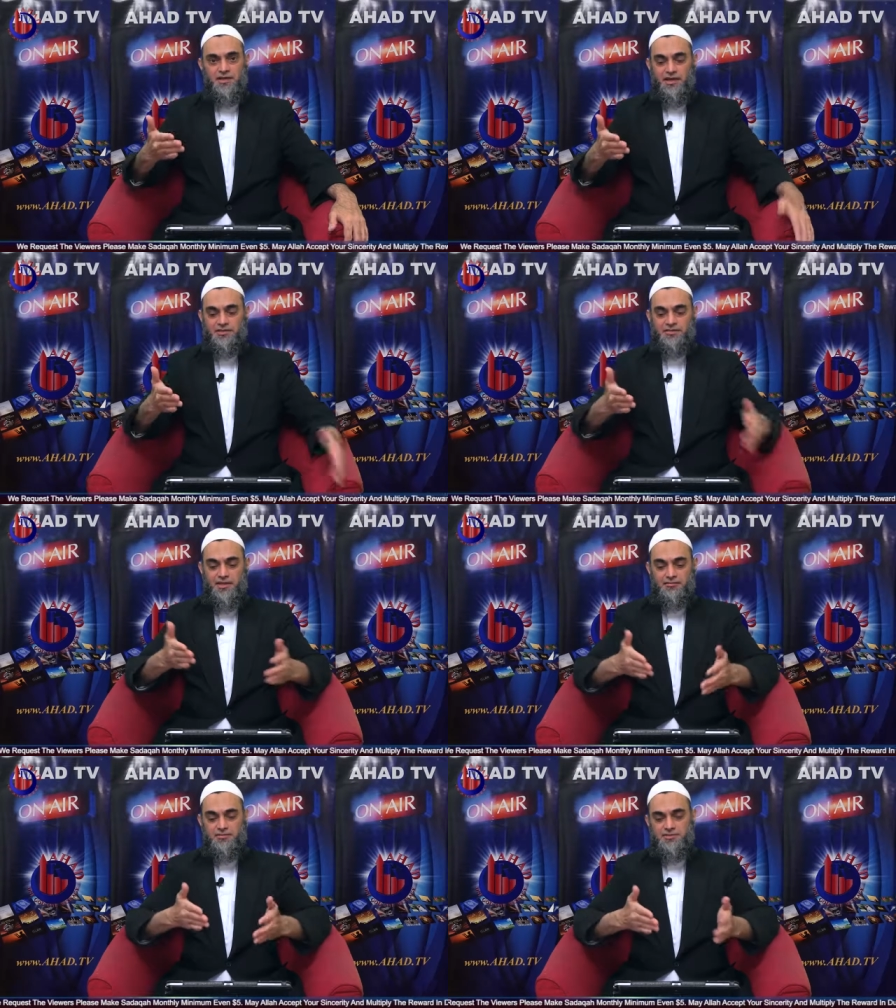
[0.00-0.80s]
and
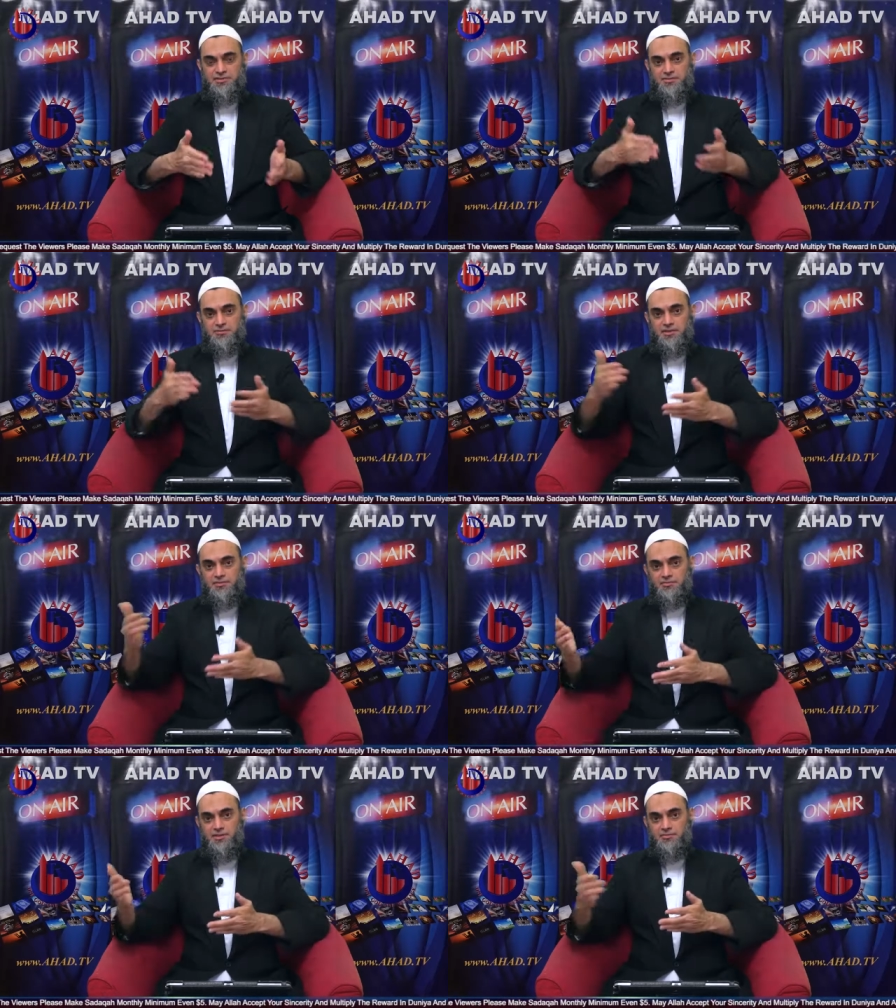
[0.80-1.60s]
that relation with the
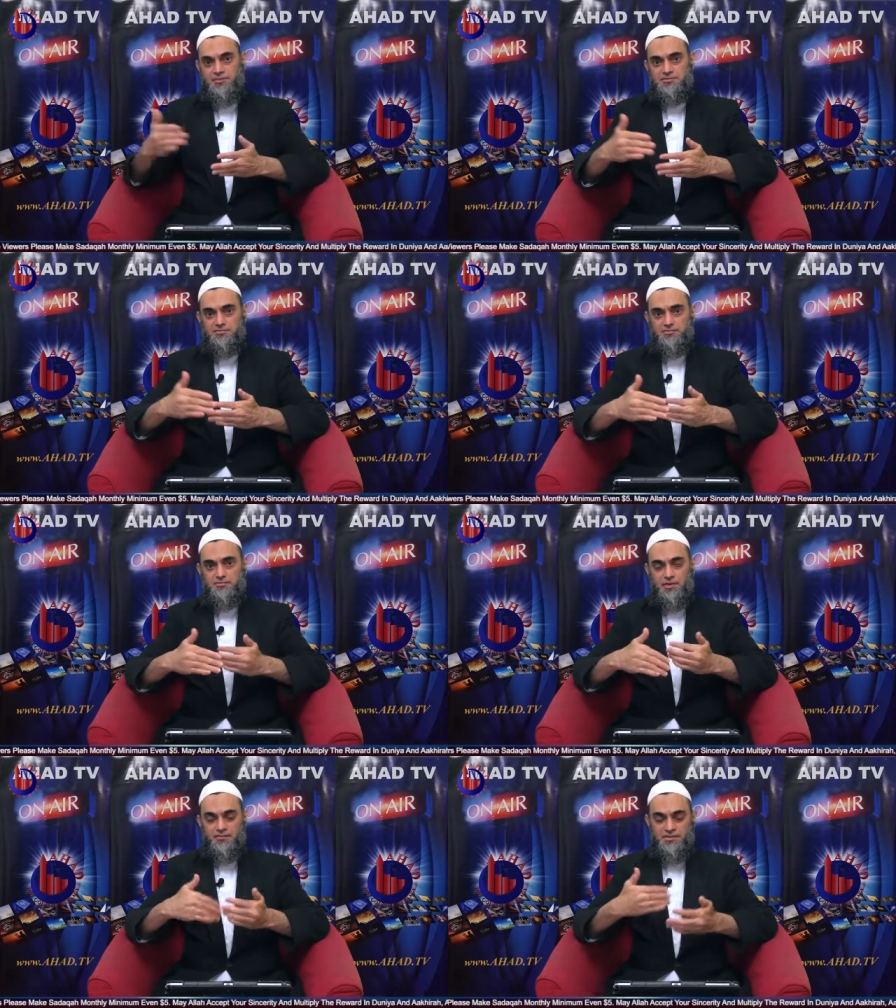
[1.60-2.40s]
other families
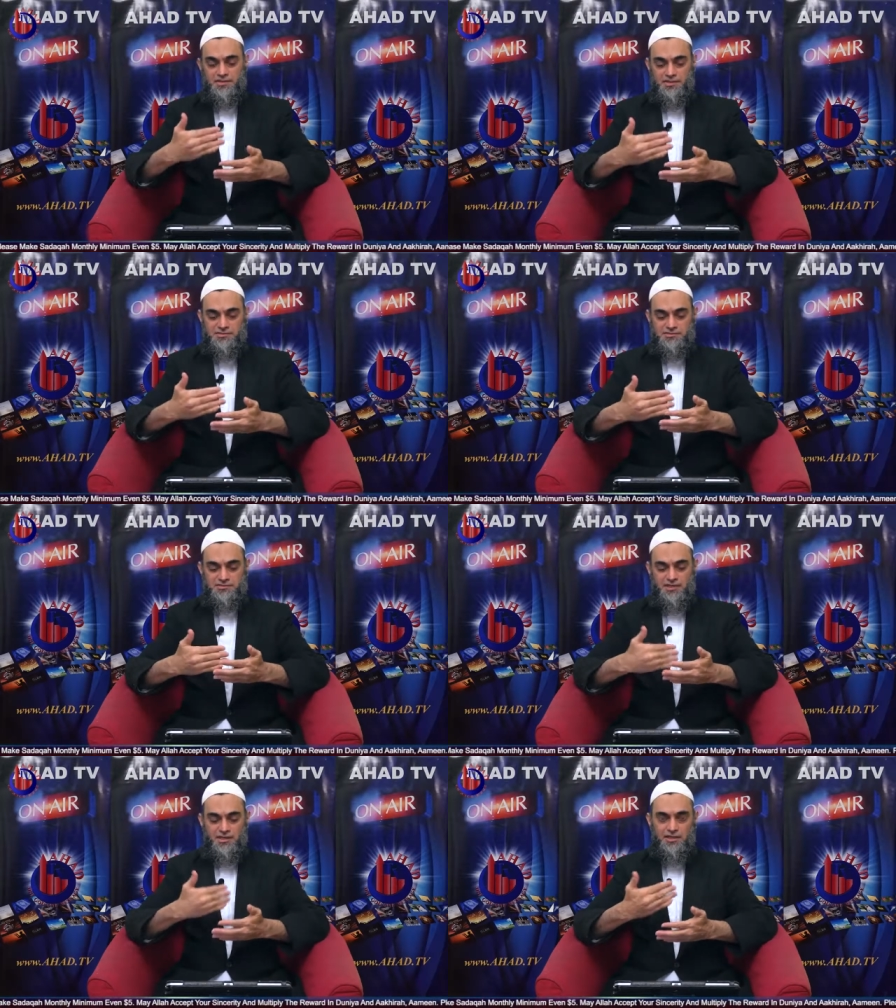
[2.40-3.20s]
members are
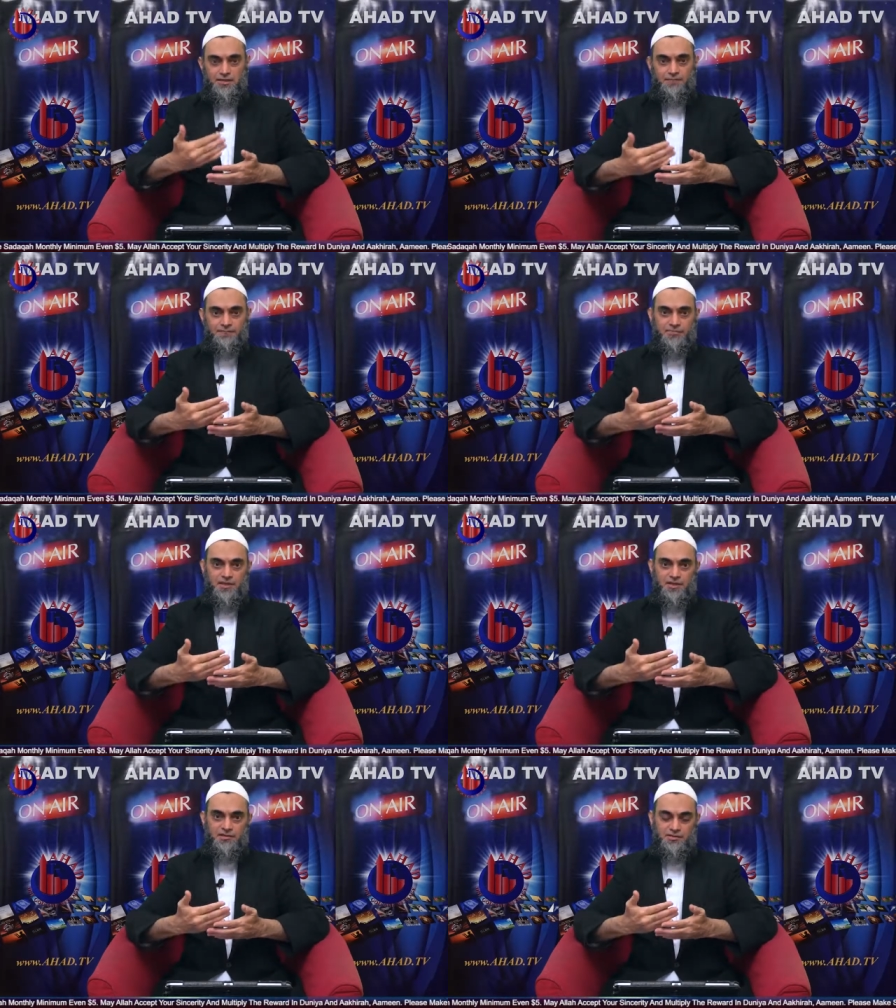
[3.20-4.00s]
same
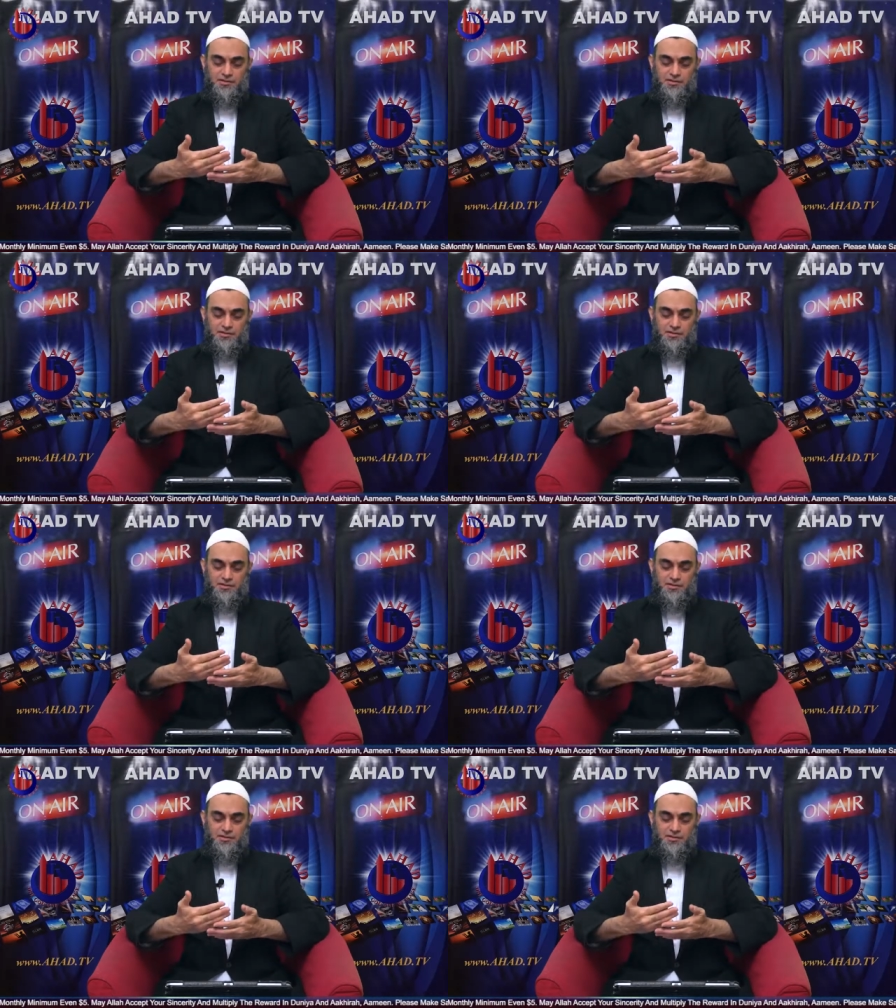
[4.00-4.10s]
as